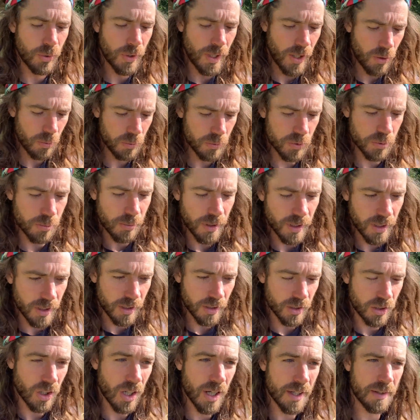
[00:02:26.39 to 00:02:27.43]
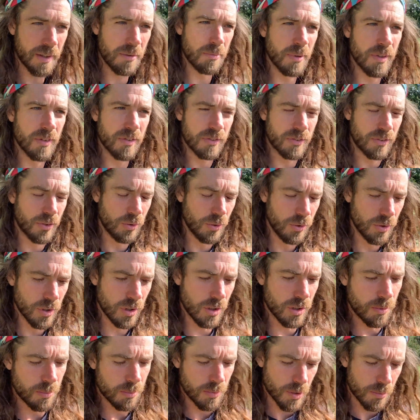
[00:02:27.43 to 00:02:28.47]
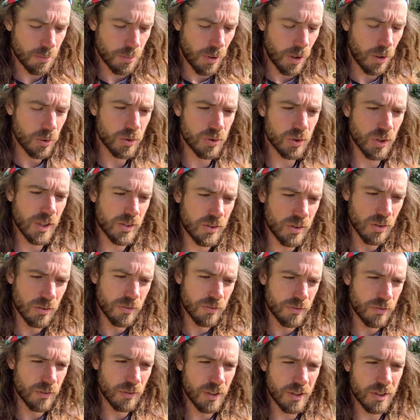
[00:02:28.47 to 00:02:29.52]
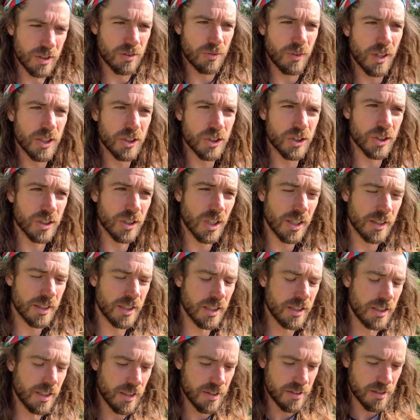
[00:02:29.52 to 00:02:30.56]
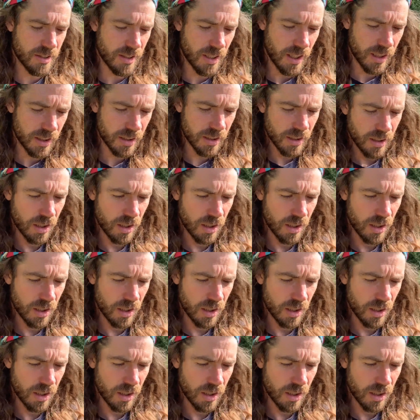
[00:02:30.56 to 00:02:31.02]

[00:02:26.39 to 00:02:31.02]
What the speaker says: helped me and guided me through the process of restoration that I did yesterday.